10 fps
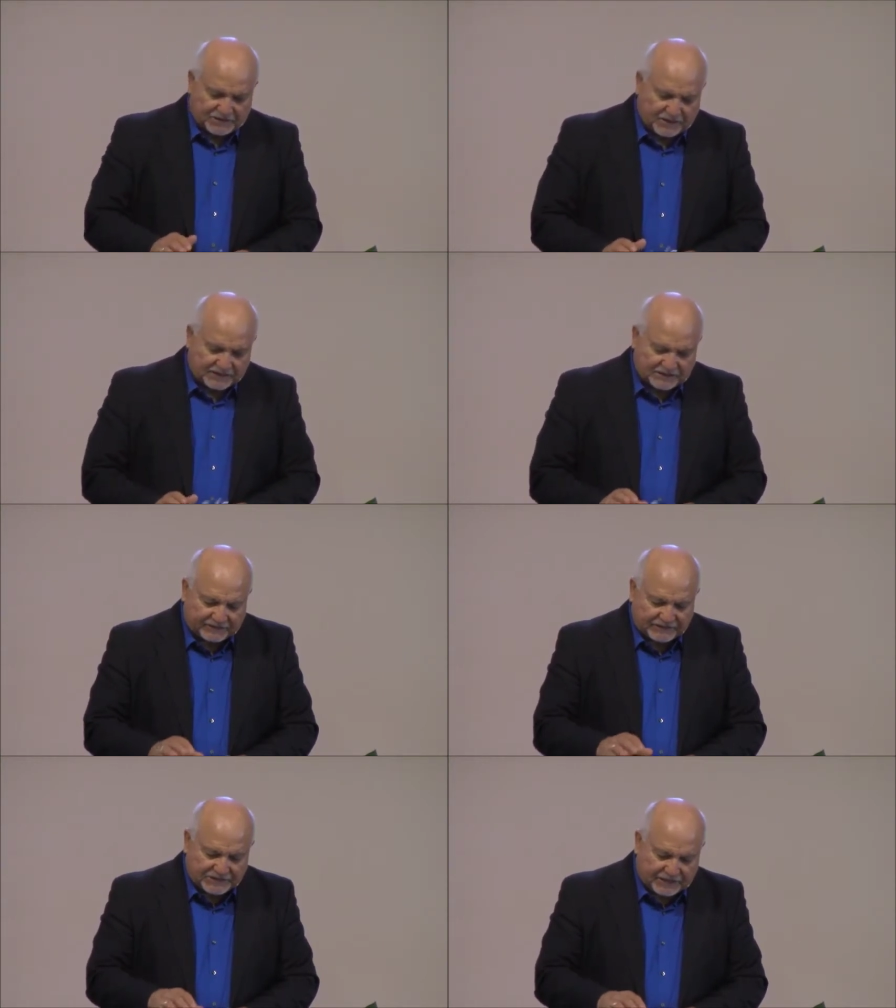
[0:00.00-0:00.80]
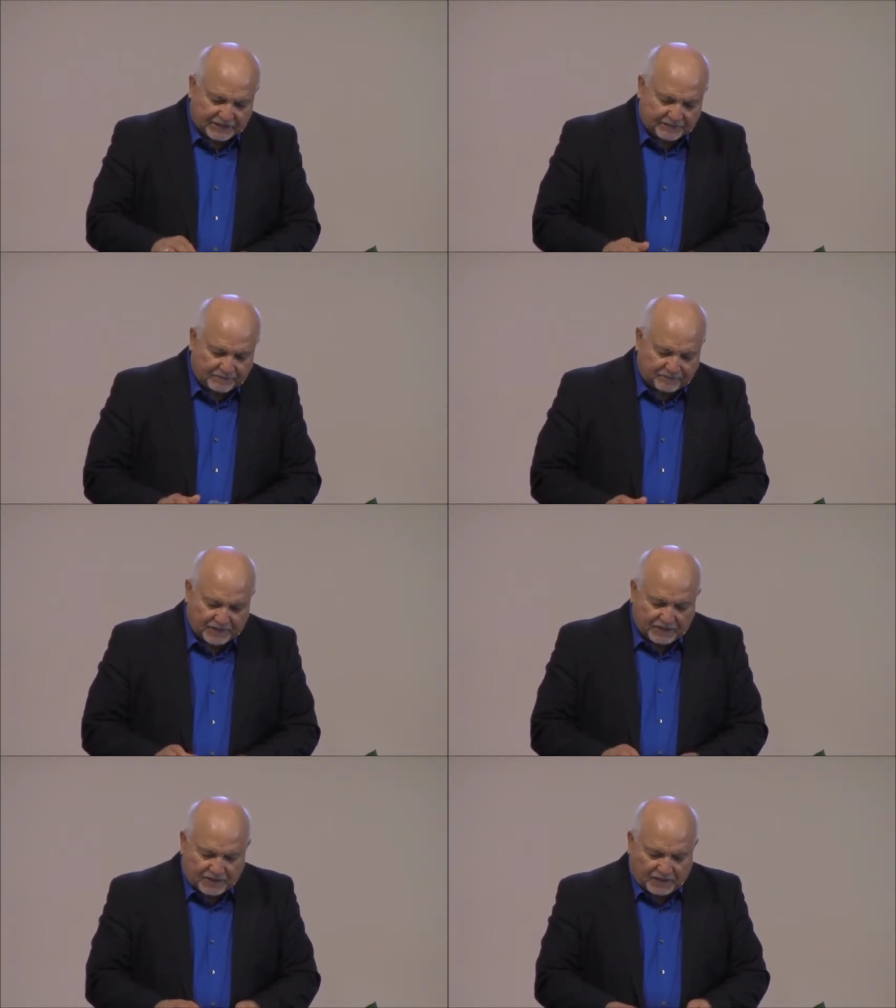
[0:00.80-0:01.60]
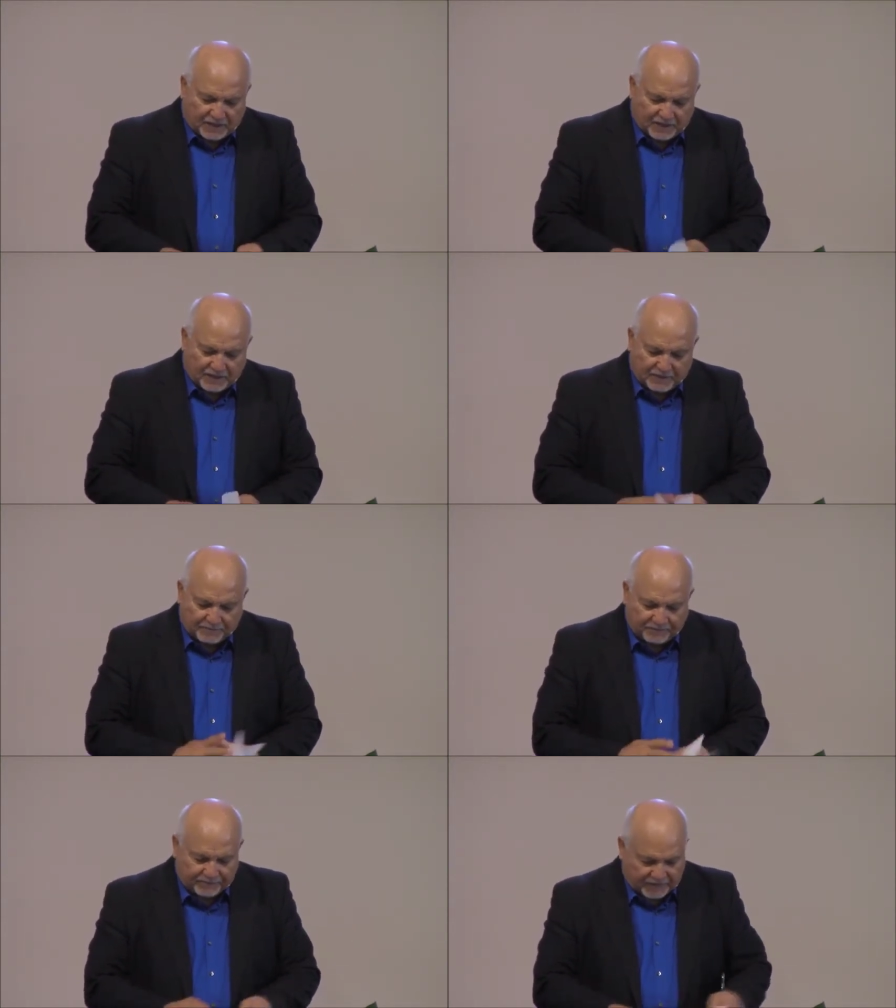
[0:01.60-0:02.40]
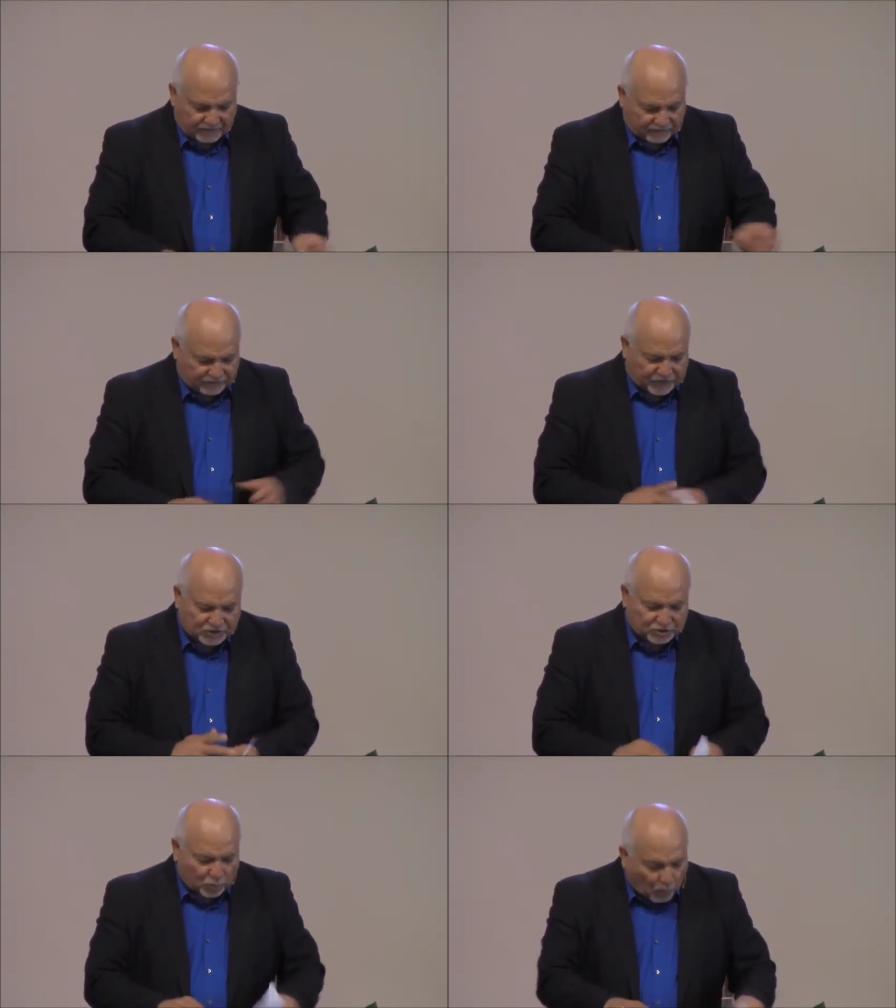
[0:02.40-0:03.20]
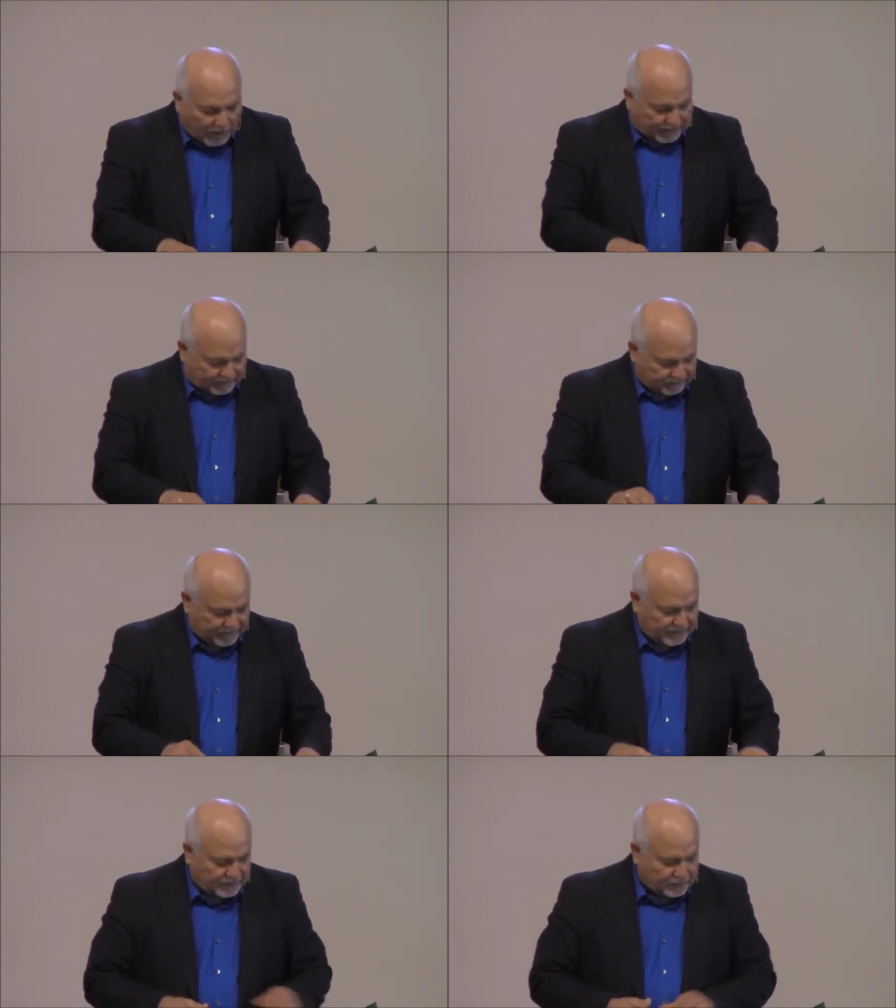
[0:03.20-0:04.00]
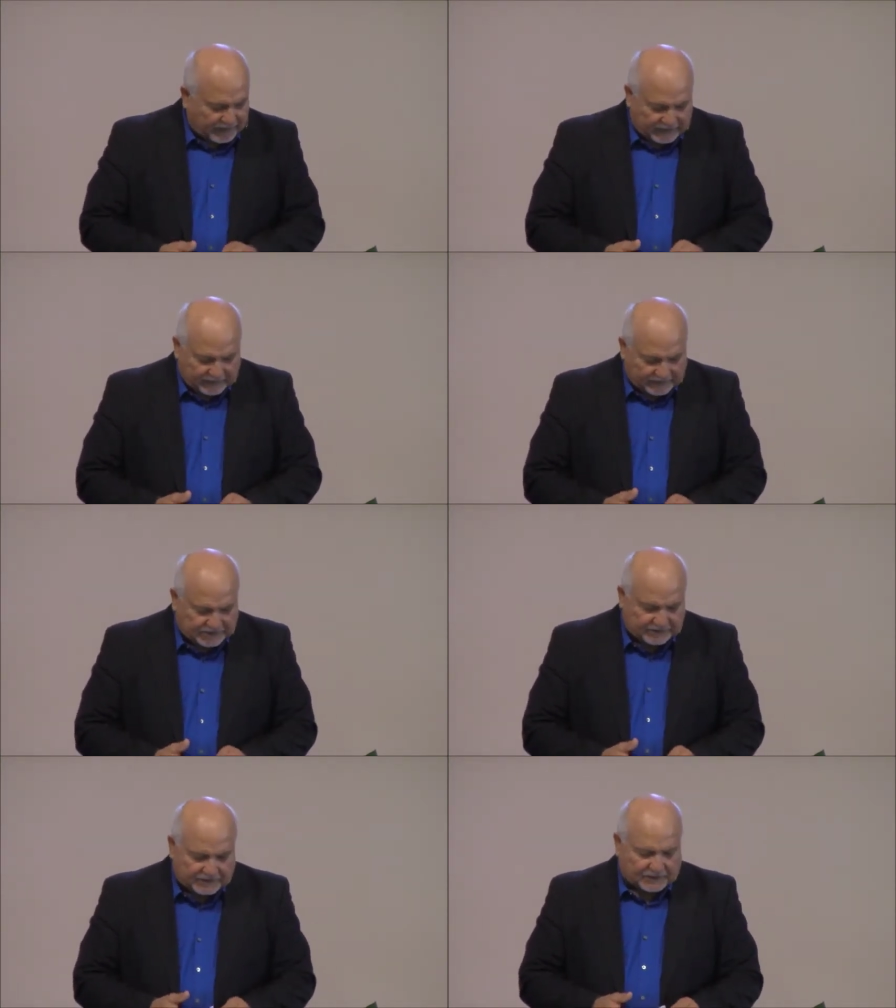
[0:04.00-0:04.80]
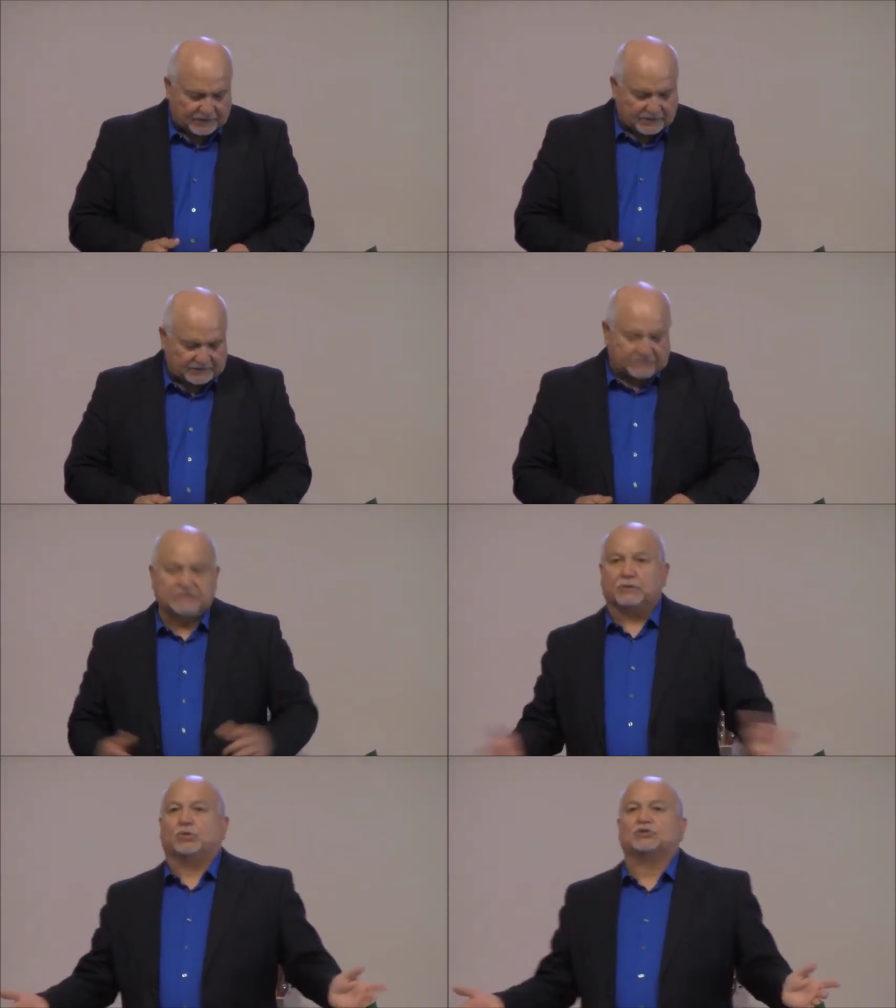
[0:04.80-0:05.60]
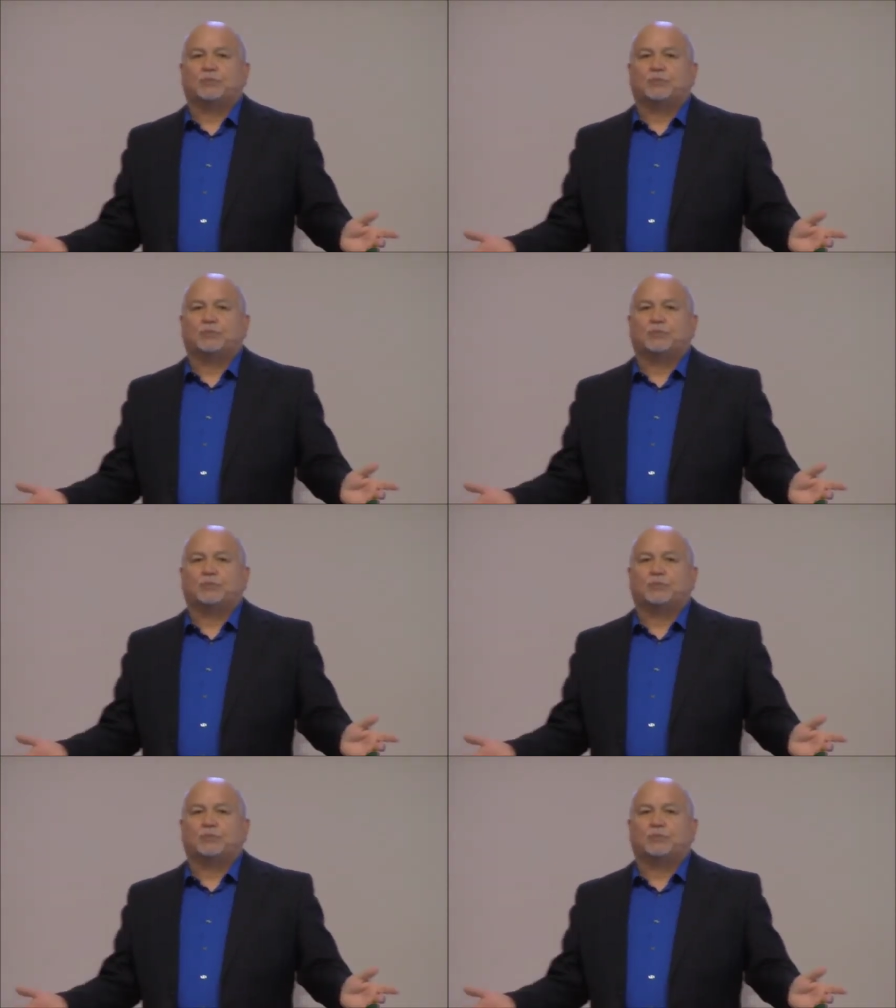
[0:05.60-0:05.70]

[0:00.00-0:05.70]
John 17, um, verse 1, right? This is, the, this is the Lord's